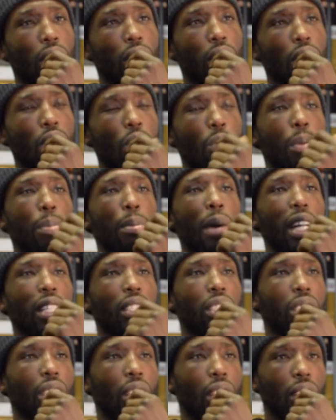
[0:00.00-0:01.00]
you know, we're
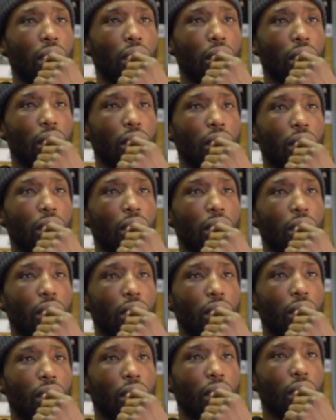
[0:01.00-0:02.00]
backstage, and
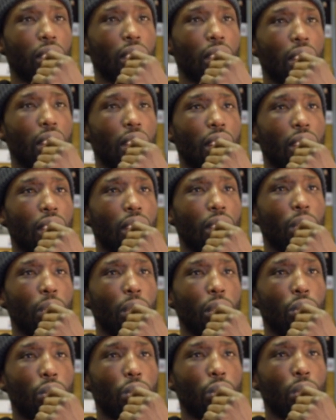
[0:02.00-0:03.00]
you know,
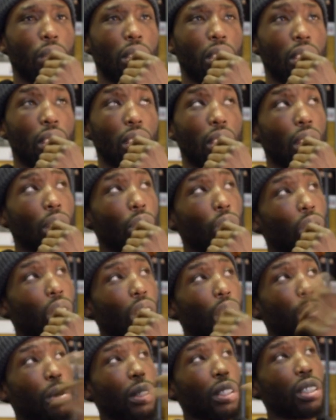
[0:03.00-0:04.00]
we're talking, then I look
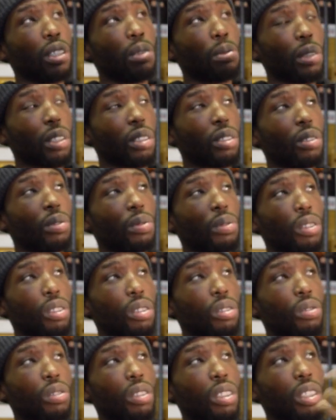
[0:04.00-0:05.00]
up, I see myself on the
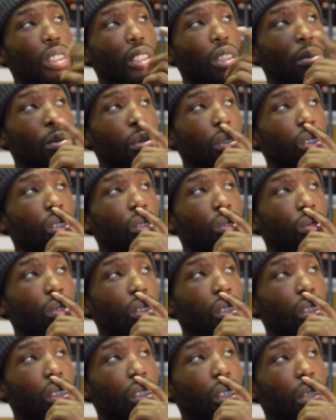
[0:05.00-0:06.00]
screen and him on the
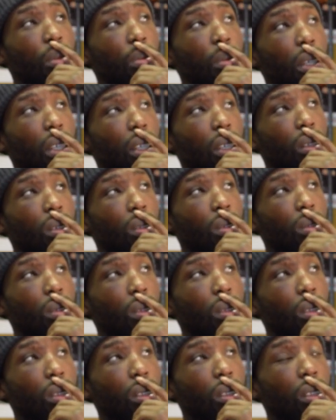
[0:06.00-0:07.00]
screen, and I'm like, oh
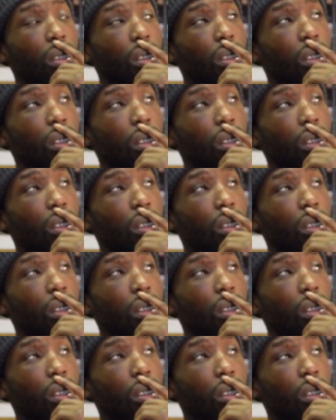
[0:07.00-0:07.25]
Lord.